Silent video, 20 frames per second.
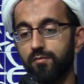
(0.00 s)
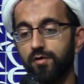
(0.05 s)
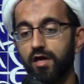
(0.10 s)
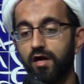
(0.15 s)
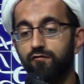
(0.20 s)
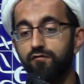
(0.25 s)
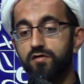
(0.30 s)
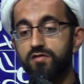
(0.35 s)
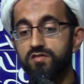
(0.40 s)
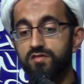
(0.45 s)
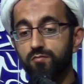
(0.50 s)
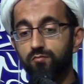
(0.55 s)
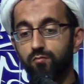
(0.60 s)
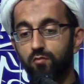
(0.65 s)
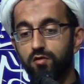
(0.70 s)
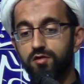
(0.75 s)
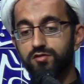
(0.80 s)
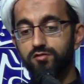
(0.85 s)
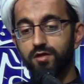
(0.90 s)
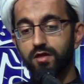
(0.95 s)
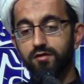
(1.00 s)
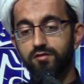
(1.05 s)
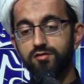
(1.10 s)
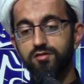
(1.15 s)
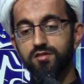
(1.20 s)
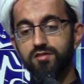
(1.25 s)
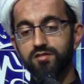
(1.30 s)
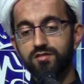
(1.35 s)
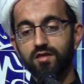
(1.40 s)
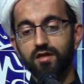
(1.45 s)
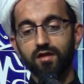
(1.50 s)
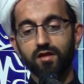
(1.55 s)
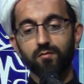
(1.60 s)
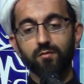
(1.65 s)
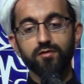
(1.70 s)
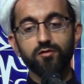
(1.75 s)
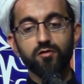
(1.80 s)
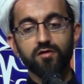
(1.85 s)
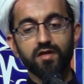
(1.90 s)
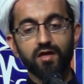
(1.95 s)
cover some more strategies,
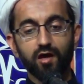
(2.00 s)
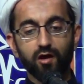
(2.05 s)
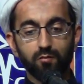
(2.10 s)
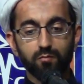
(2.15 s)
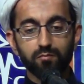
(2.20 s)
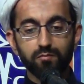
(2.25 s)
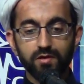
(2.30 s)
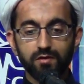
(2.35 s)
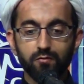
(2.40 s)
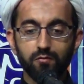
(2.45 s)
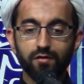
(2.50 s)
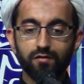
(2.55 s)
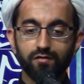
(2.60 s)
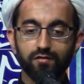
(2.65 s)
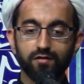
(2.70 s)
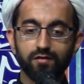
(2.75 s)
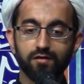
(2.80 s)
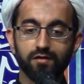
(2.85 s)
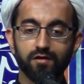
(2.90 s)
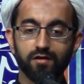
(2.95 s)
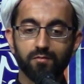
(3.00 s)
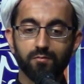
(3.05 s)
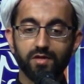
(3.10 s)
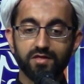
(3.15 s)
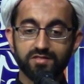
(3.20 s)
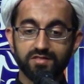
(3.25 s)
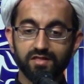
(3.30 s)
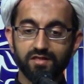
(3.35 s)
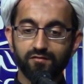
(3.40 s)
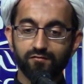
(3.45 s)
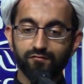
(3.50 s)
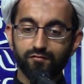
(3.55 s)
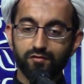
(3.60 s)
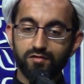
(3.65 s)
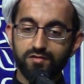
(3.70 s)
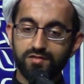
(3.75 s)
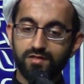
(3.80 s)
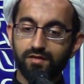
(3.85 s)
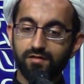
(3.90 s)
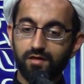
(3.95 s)
but you can help me with by saying
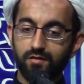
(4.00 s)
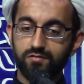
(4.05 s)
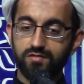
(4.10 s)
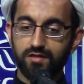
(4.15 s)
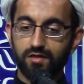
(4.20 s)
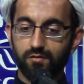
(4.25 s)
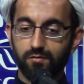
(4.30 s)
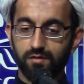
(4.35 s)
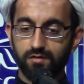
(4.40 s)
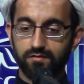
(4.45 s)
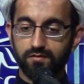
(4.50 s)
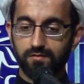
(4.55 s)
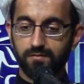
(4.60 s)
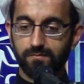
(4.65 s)
first a loud salawat.